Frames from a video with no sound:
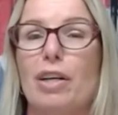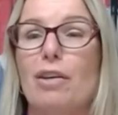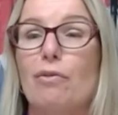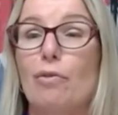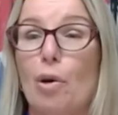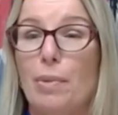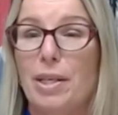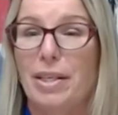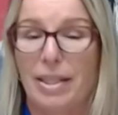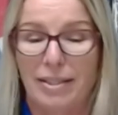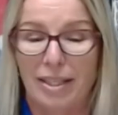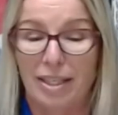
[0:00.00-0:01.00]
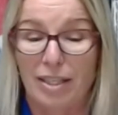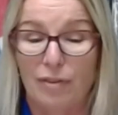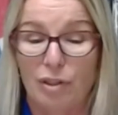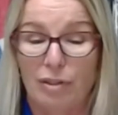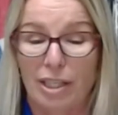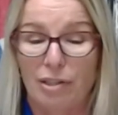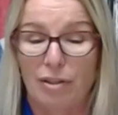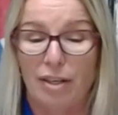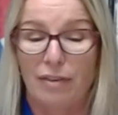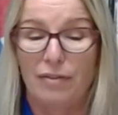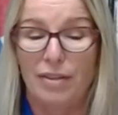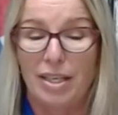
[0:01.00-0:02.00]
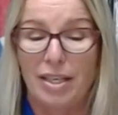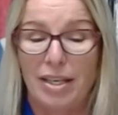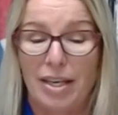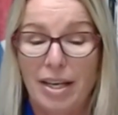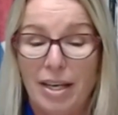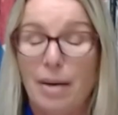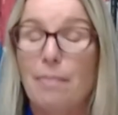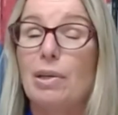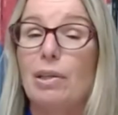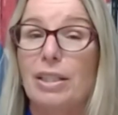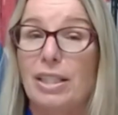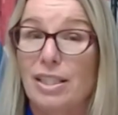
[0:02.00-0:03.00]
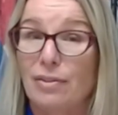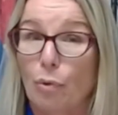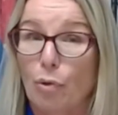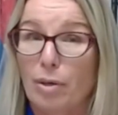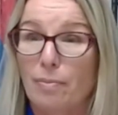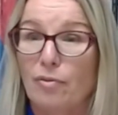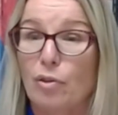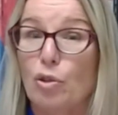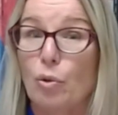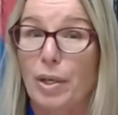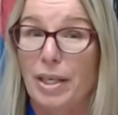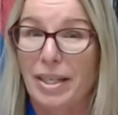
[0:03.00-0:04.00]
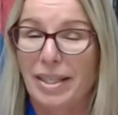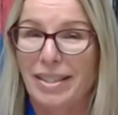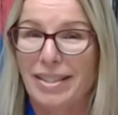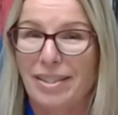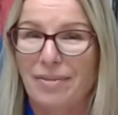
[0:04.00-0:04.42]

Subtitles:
Roman, Executive Director of the Middle East Forum, for joining us.